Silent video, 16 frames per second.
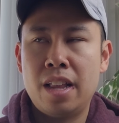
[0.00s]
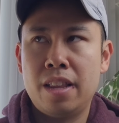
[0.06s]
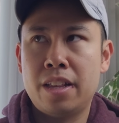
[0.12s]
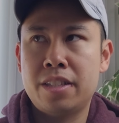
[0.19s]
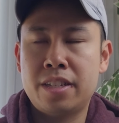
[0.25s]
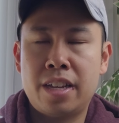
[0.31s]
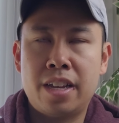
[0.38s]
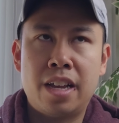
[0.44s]

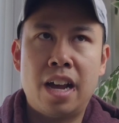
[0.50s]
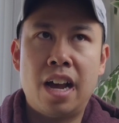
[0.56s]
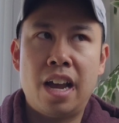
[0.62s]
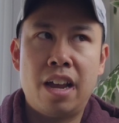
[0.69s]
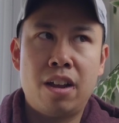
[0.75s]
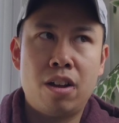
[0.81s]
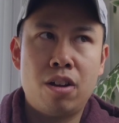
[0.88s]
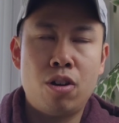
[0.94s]
Let's say
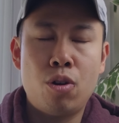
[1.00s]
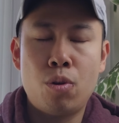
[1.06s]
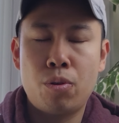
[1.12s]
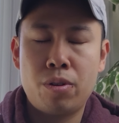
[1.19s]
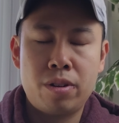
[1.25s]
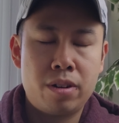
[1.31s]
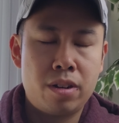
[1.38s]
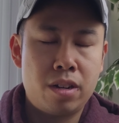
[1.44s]
I
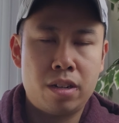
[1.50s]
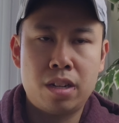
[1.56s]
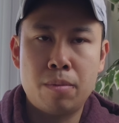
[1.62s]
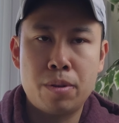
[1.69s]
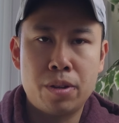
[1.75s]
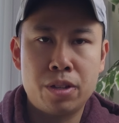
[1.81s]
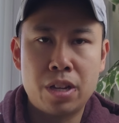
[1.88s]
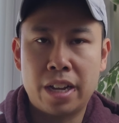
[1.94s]

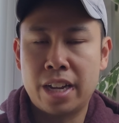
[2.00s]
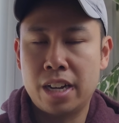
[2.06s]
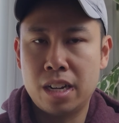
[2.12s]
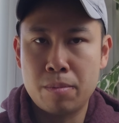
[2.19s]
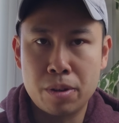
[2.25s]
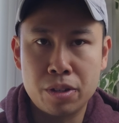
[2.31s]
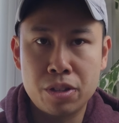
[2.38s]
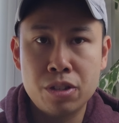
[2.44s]
get
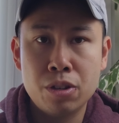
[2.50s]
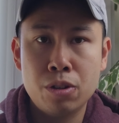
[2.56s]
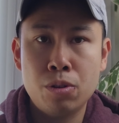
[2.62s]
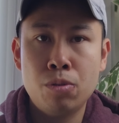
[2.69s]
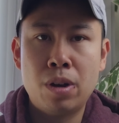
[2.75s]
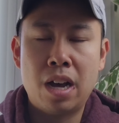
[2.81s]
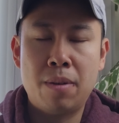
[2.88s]
W-2,